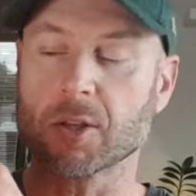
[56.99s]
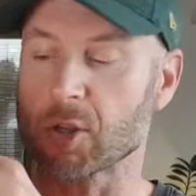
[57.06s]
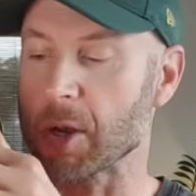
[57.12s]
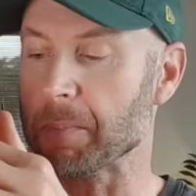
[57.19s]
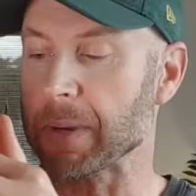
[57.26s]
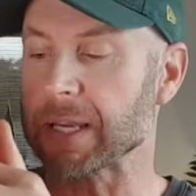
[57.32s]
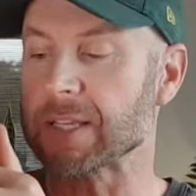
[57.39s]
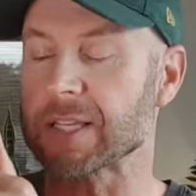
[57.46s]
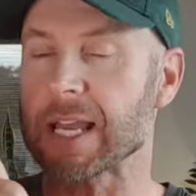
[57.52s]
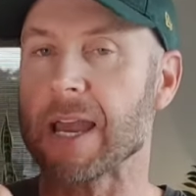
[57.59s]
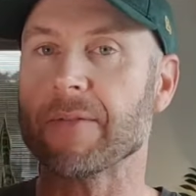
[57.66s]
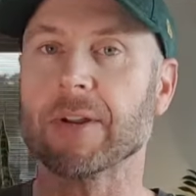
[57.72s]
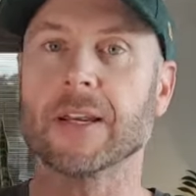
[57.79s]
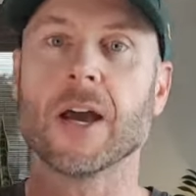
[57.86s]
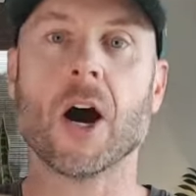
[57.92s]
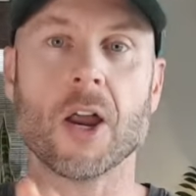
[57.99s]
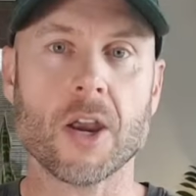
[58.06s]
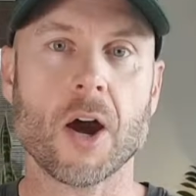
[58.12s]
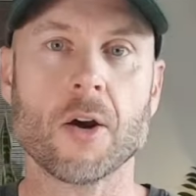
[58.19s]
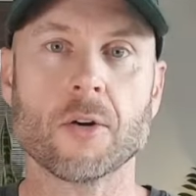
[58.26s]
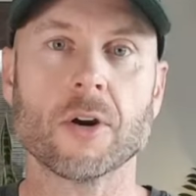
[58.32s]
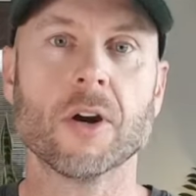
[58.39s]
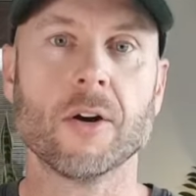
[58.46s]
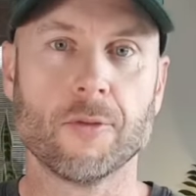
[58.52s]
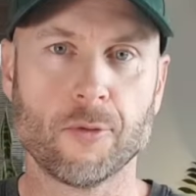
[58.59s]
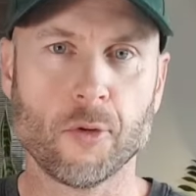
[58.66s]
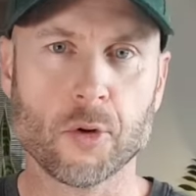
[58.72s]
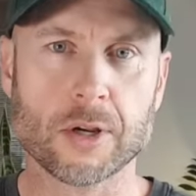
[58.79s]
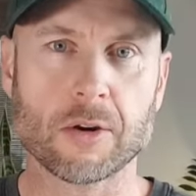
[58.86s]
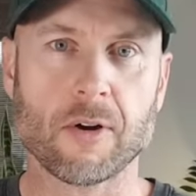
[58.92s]
So a big saving. I know,
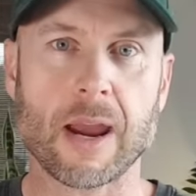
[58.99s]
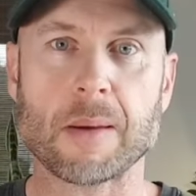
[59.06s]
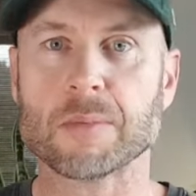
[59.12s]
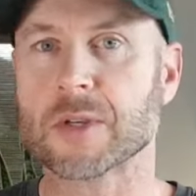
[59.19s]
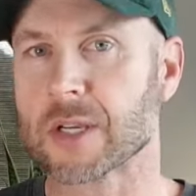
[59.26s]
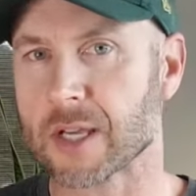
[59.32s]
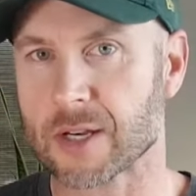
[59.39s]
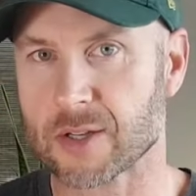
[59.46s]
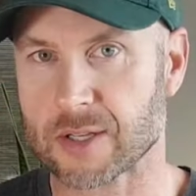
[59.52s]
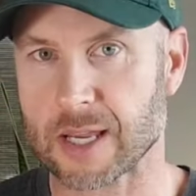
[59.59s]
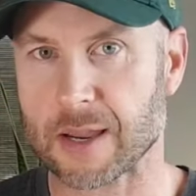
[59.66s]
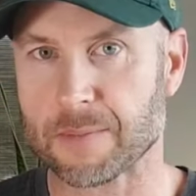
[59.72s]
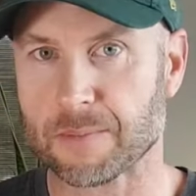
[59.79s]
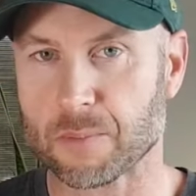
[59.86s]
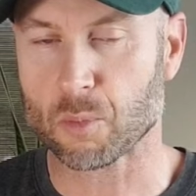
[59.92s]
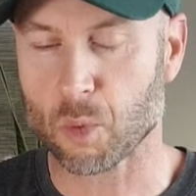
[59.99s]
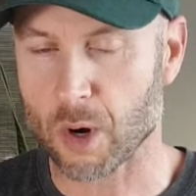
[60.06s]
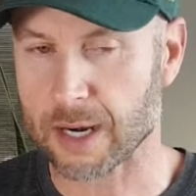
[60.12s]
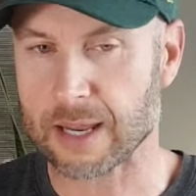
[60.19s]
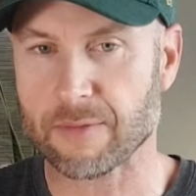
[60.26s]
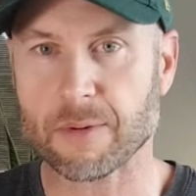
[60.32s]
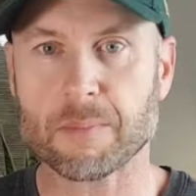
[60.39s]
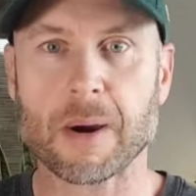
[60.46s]
40 grams, you're going to say whatever.